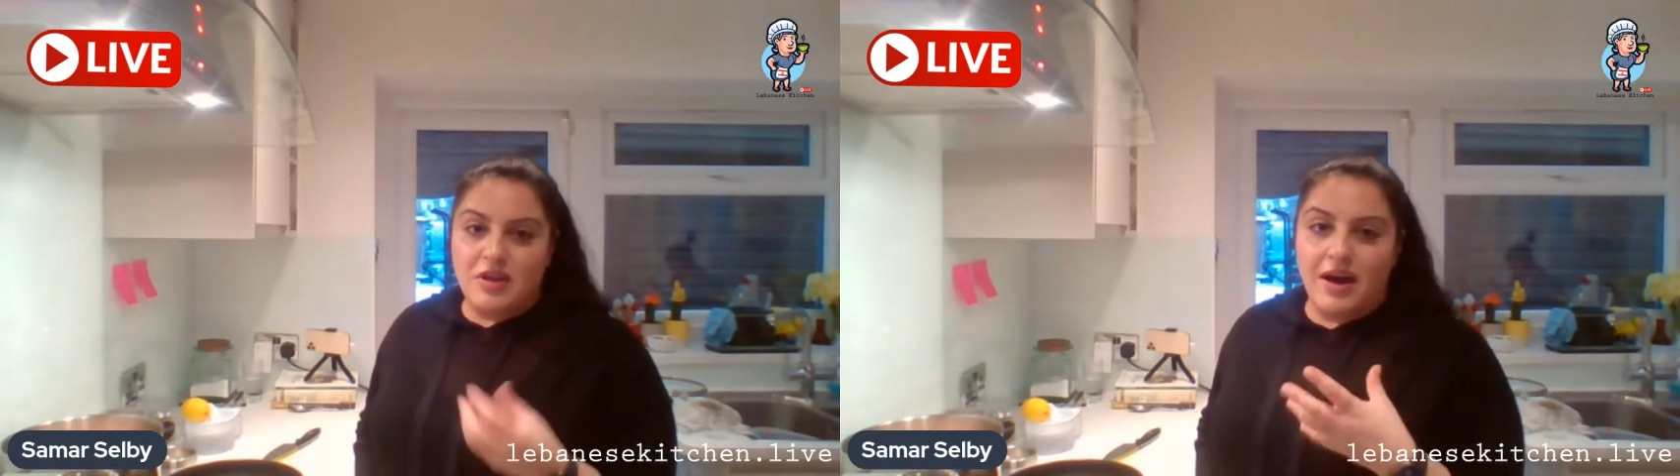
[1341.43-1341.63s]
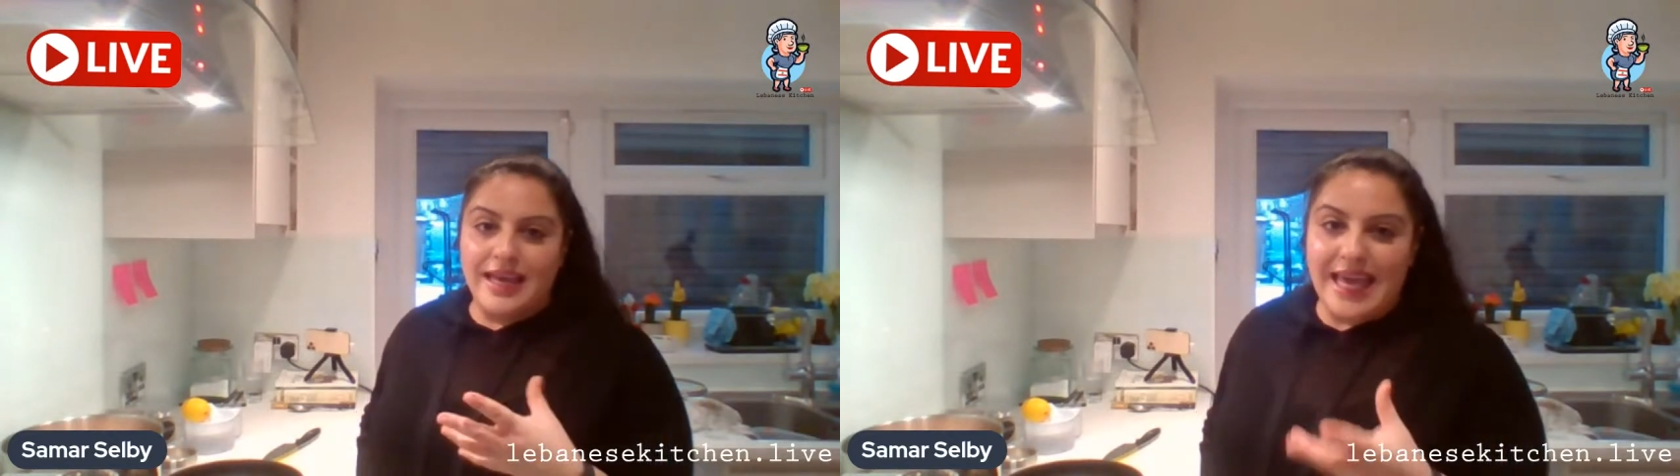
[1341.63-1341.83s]

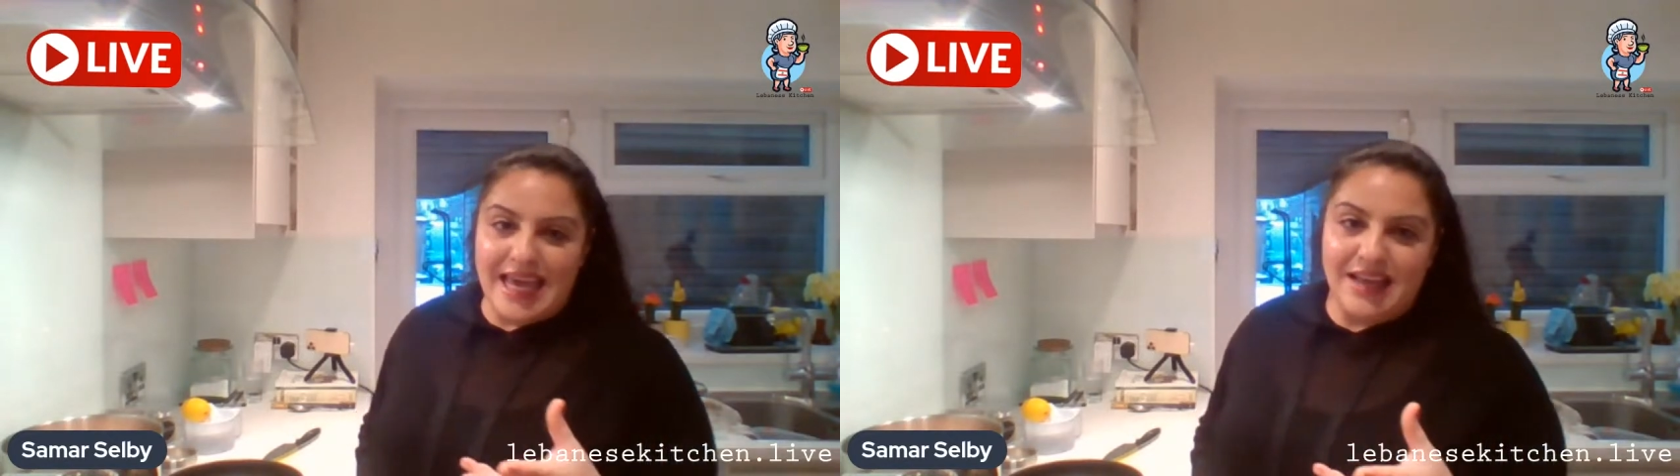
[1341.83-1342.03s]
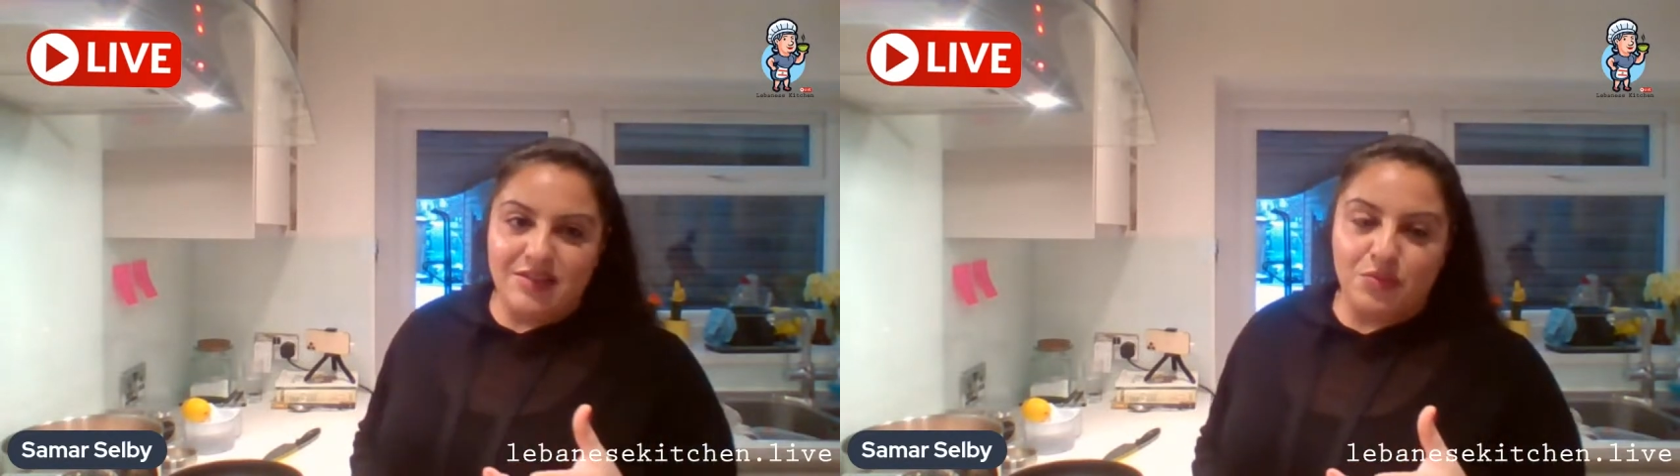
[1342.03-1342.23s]
high
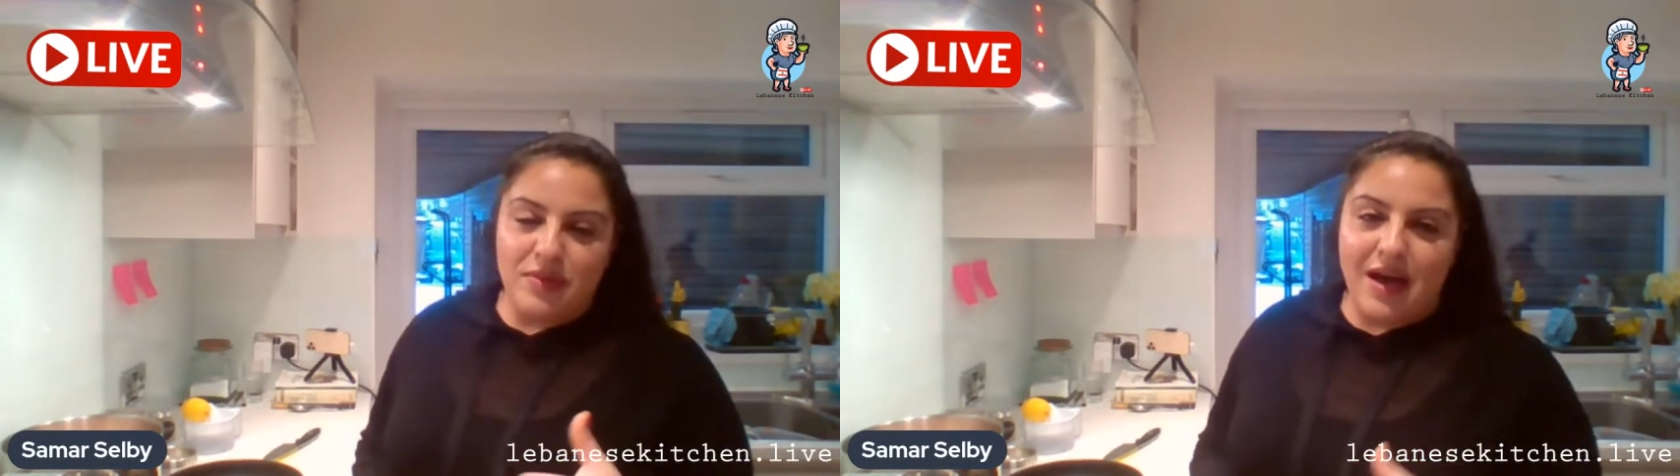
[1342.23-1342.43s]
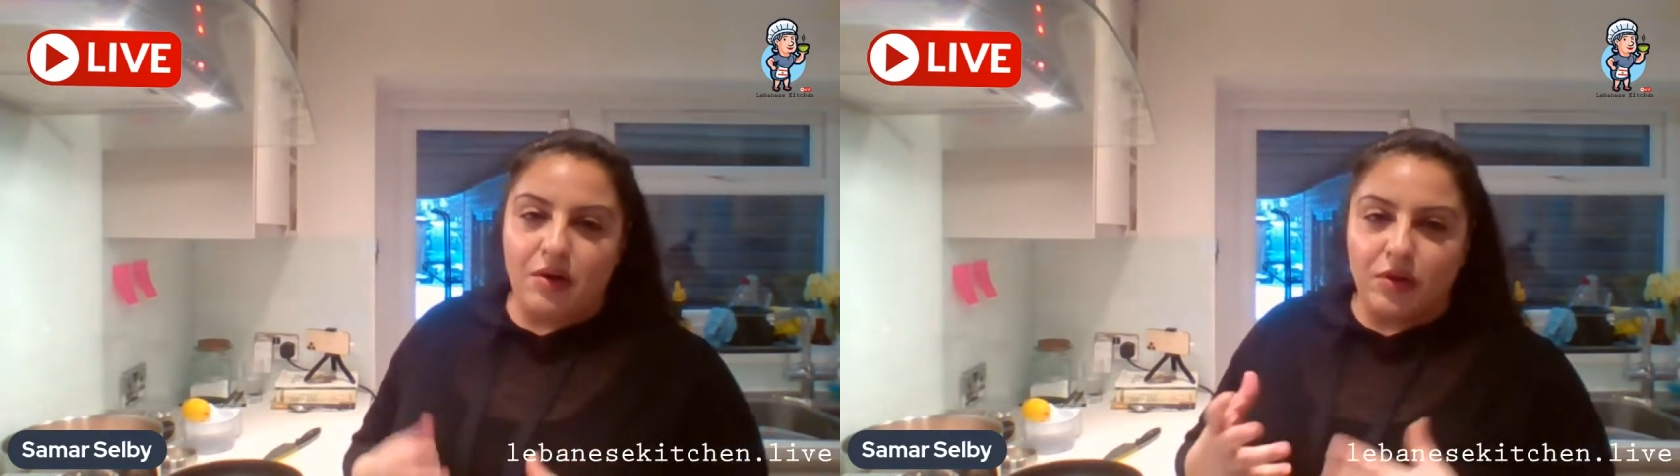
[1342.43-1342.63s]
heat
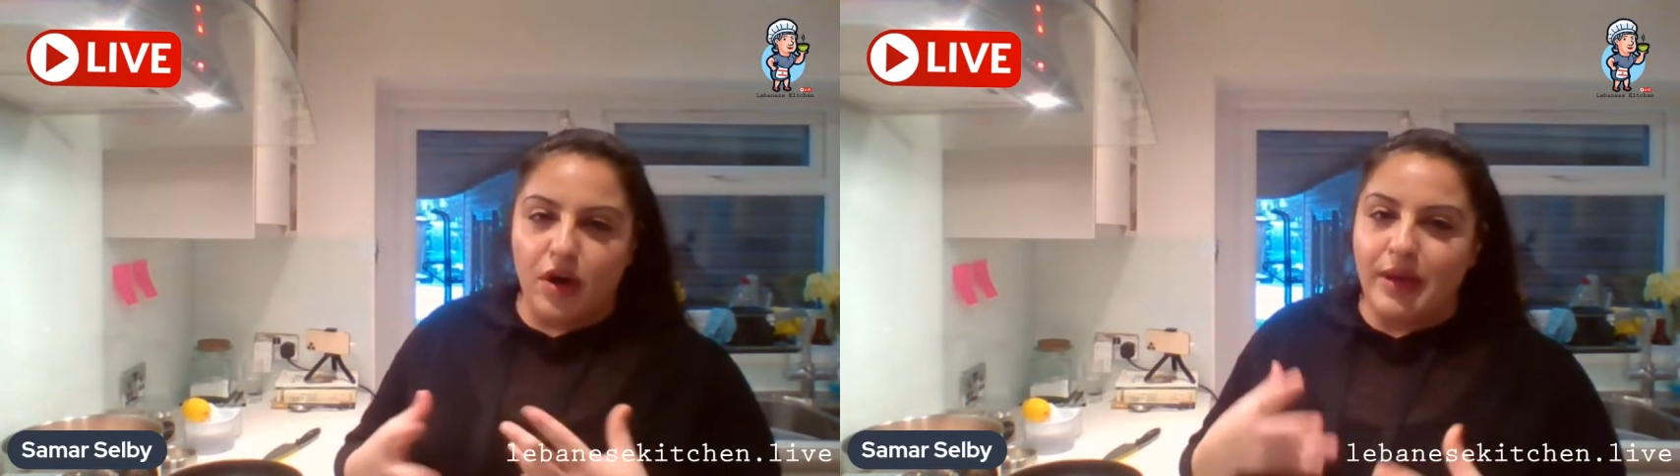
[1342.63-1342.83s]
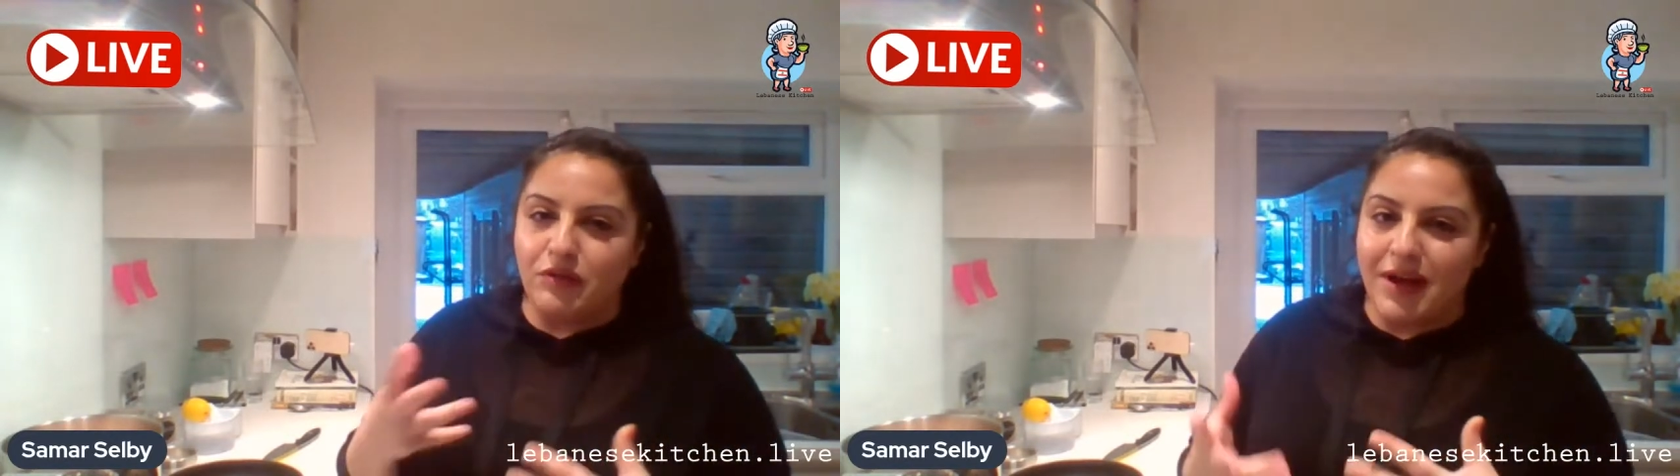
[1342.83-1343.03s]
without
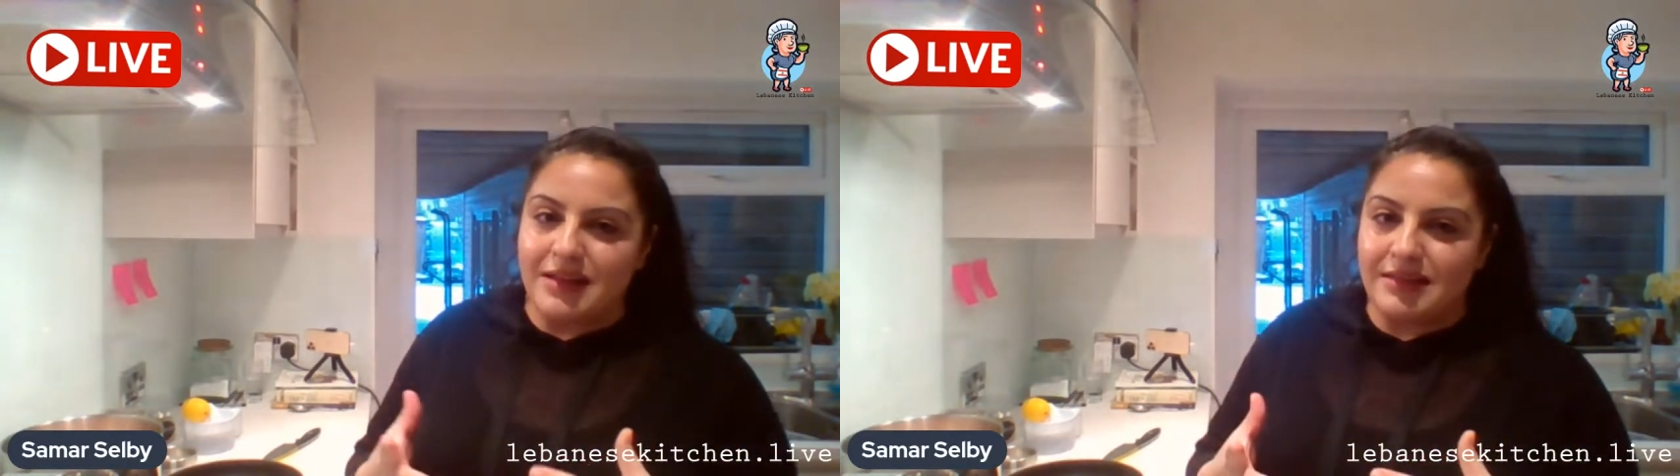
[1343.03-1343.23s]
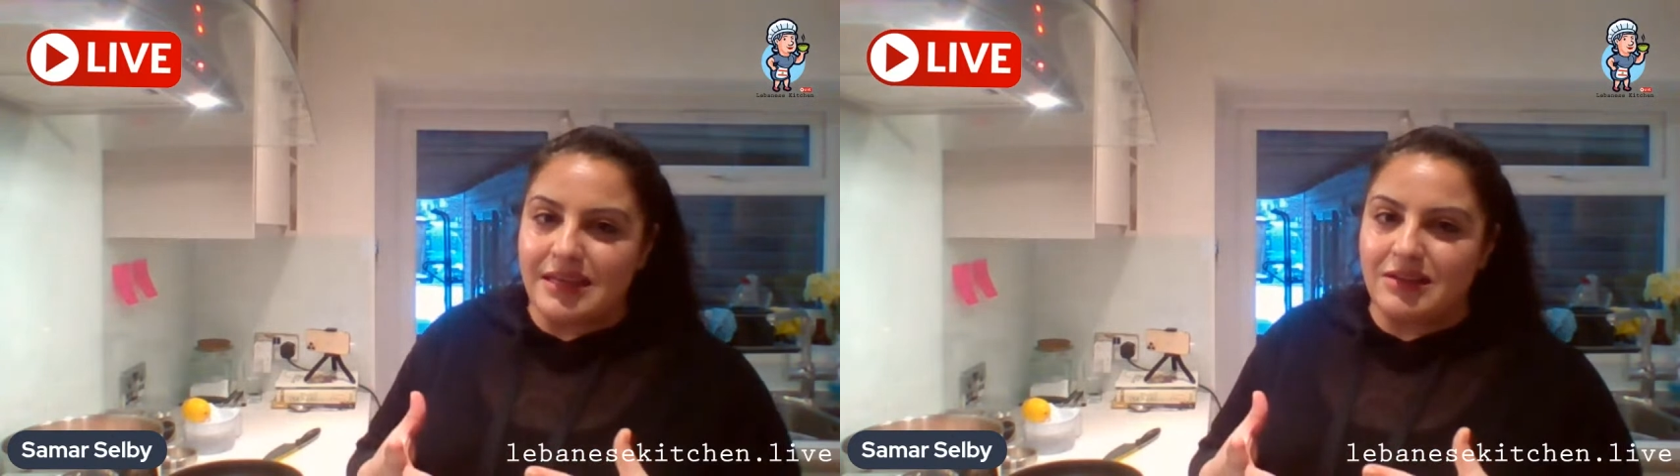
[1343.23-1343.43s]
going
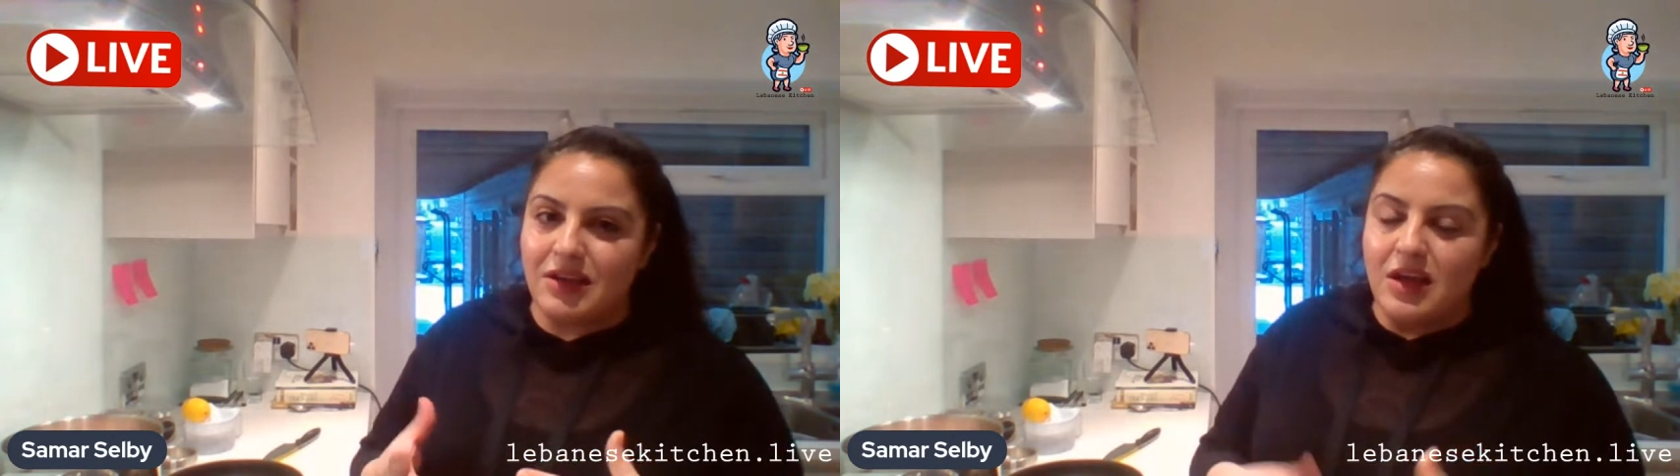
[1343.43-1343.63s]
rancid.